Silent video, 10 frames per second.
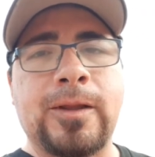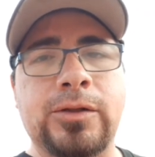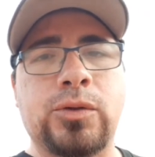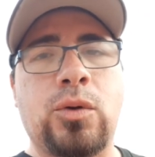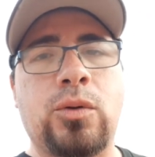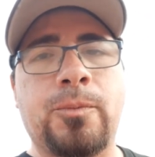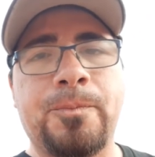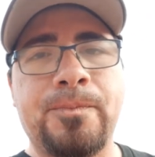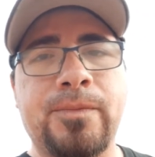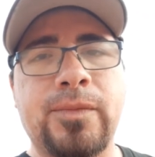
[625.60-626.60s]
so
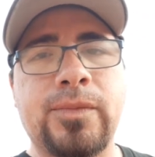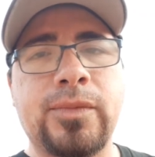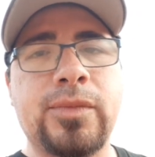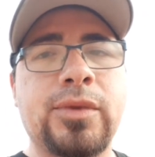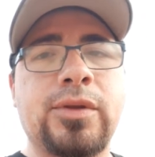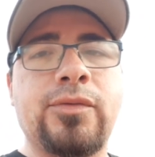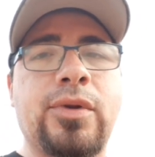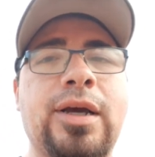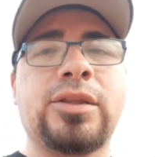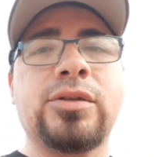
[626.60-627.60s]
if you
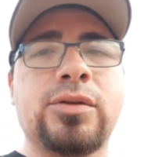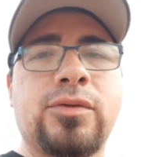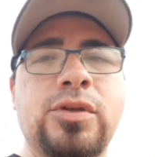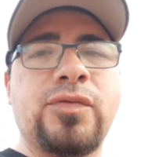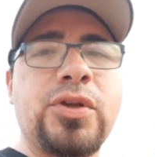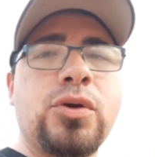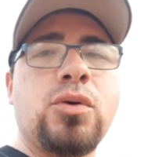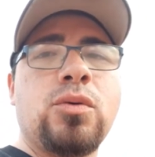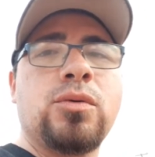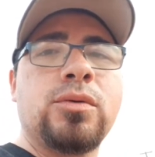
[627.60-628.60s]
like this, this
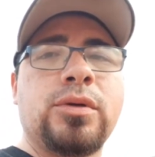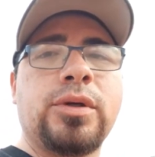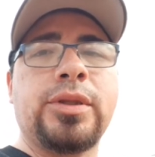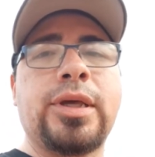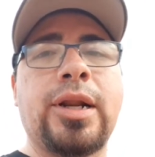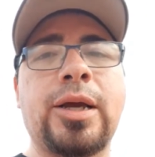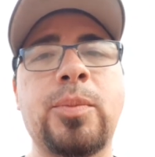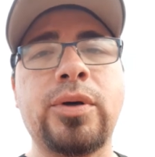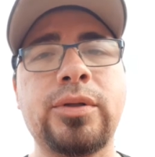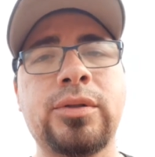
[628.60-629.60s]
video, hit that like
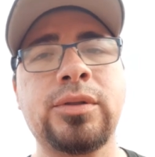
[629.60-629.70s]
button.